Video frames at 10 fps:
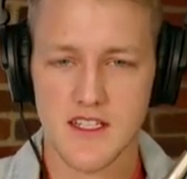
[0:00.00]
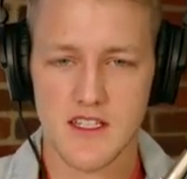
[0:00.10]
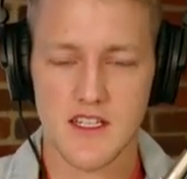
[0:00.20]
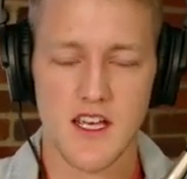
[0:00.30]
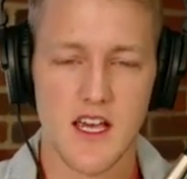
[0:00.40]

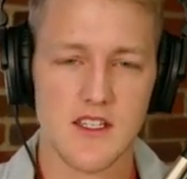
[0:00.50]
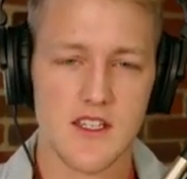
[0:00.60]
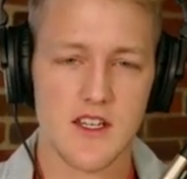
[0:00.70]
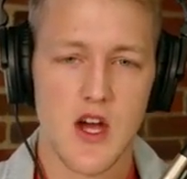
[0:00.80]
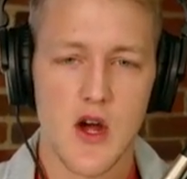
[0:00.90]
SEC
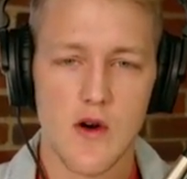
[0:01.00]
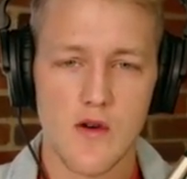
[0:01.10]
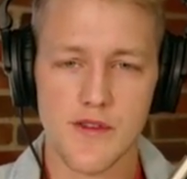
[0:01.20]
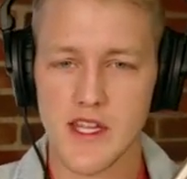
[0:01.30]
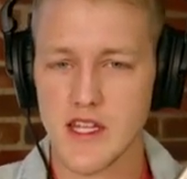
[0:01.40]
cases
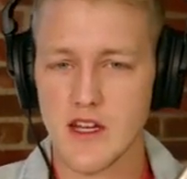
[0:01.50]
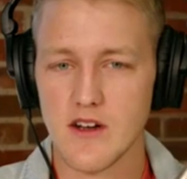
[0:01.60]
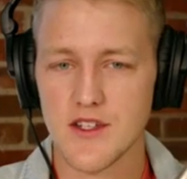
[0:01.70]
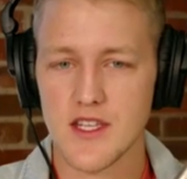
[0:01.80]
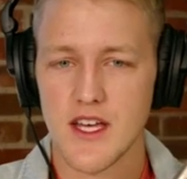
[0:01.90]
over the
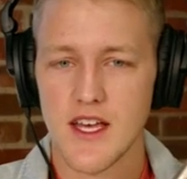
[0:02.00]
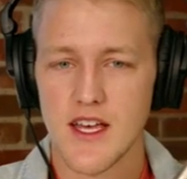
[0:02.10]
years,